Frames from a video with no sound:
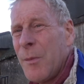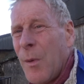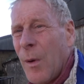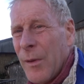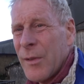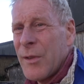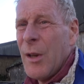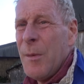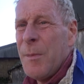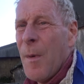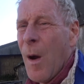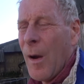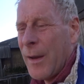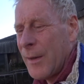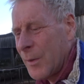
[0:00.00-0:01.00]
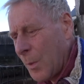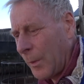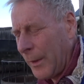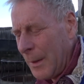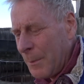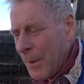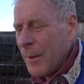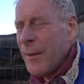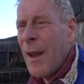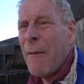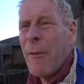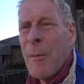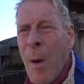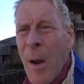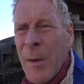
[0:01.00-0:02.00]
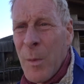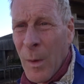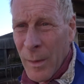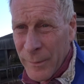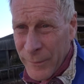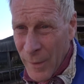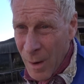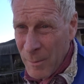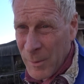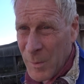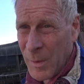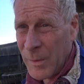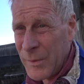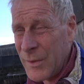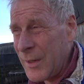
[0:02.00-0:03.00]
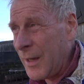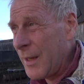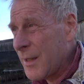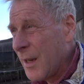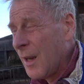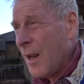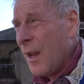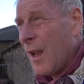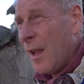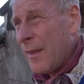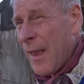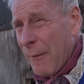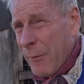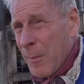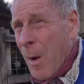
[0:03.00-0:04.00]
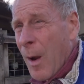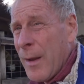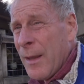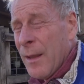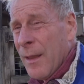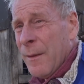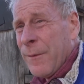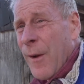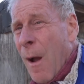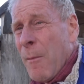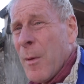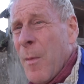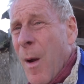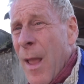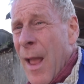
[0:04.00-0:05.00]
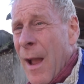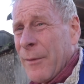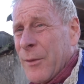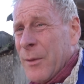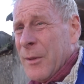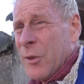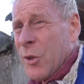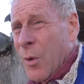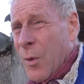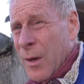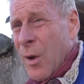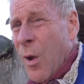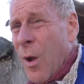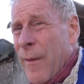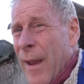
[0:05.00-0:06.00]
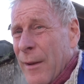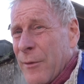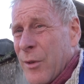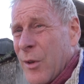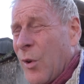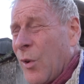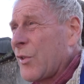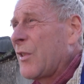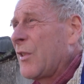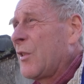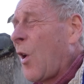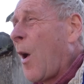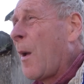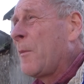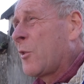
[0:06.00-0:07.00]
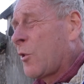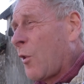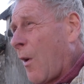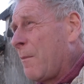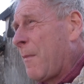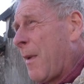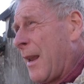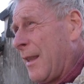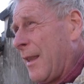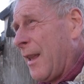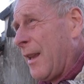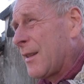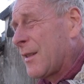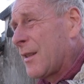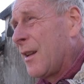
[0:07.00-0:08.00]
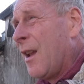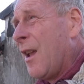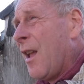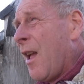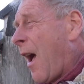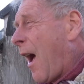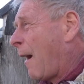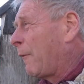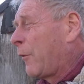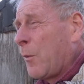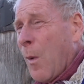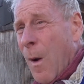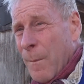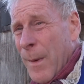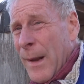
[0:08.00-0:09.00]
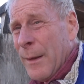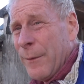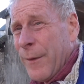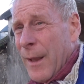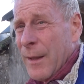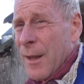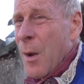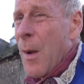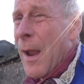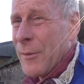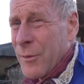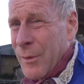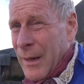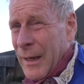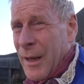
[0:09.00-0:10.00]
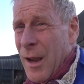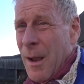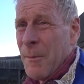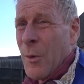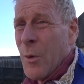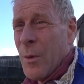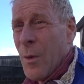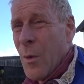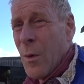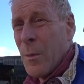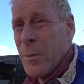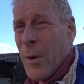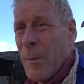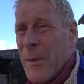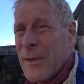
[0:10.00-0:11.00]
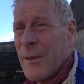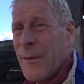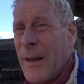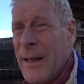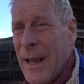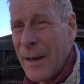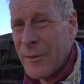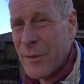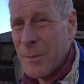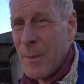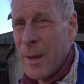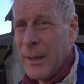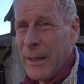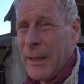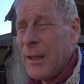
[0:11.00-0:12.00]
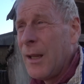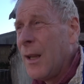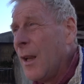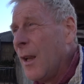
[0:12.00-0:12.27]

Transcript: with what the supermarkets wanted, but never mind what the farmer wanted, never mind that the farmer might have to endure a lot of extra cost and time to try and make this, and for what benefit? No extra income or promise of any extra money.